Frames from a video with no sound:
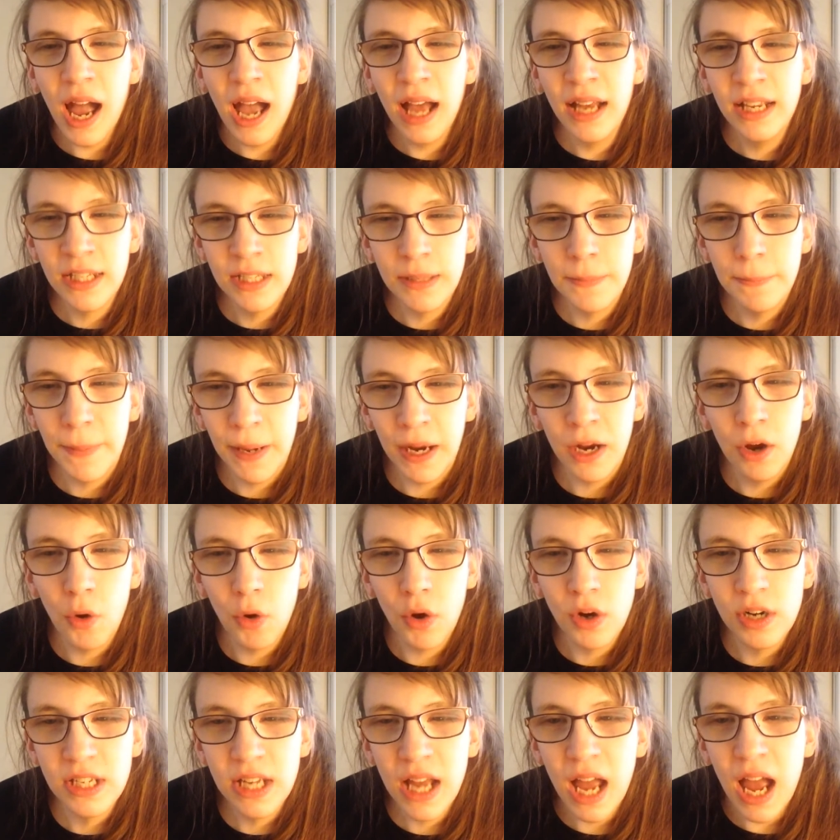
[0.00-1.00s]
And he's a big
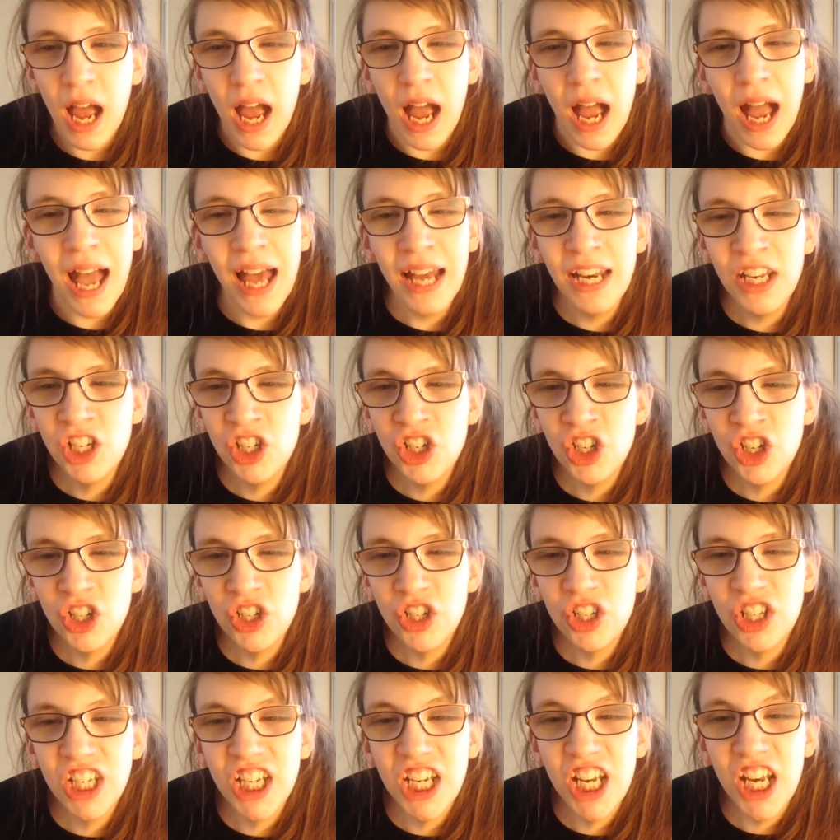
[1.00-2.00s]
horse. And it
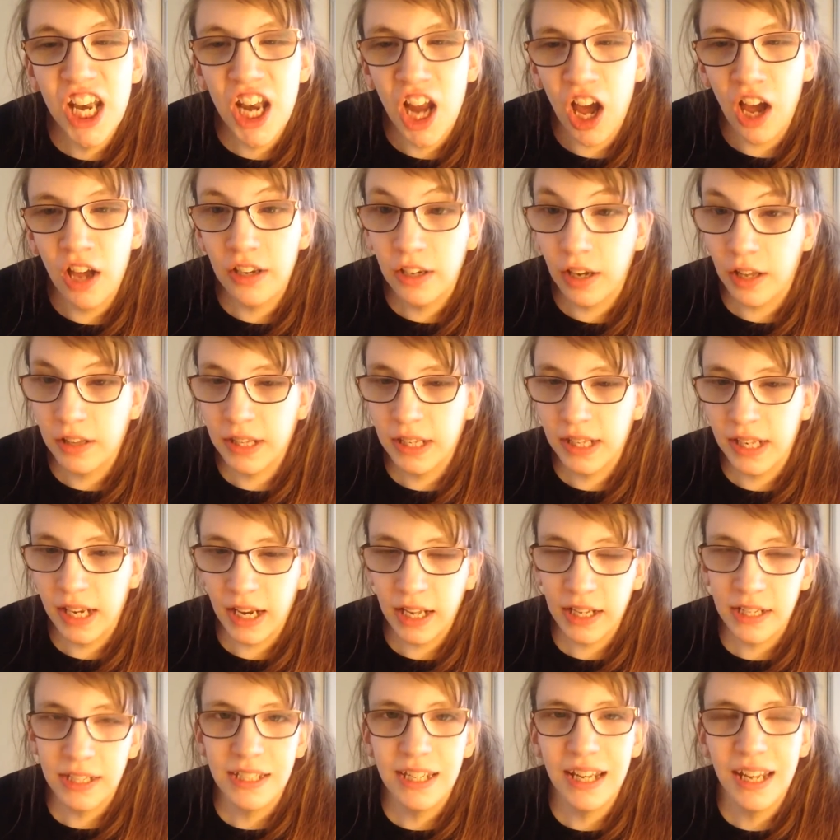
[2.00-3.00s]
just did not
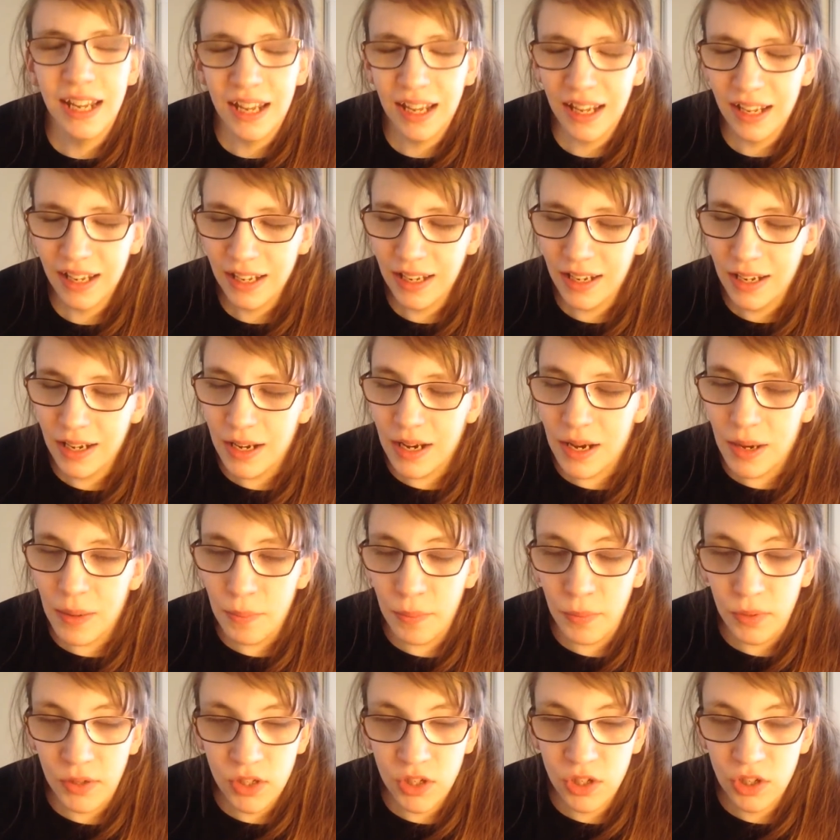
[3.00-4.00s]
that has
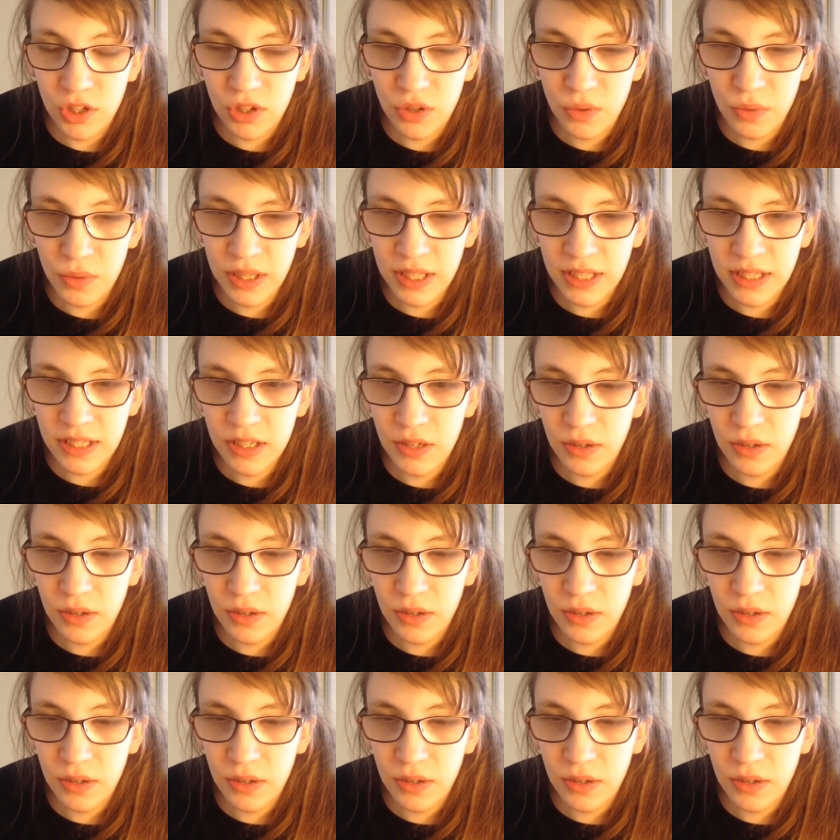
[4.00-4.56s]
much to do with it.